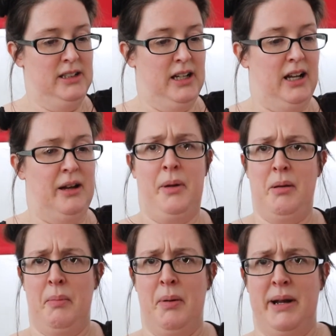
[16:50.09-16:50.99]
Maybe
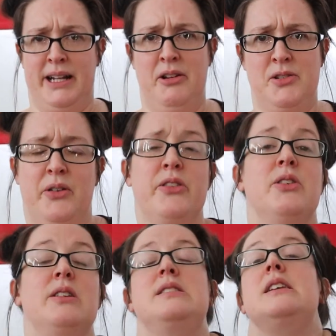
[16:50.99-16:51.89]
I'll put my coat on so you
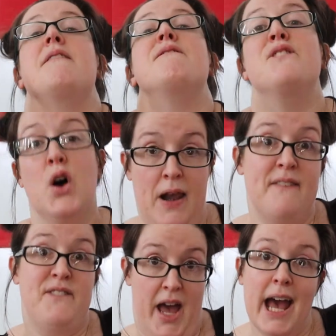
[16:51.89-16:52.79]
can see the full
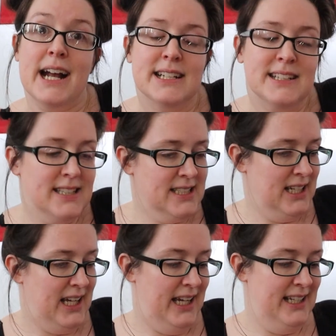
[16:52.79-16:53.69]
effect.
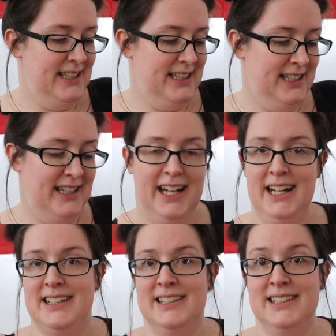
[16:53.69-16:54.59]
And
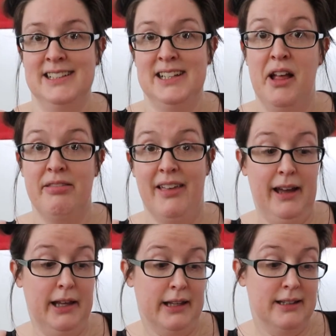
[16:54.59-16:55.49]
yeah,
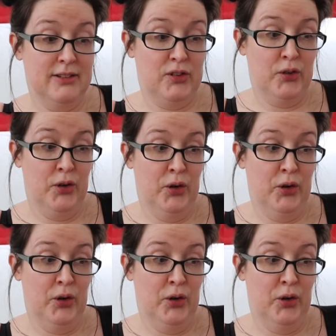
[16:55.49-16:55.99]
that is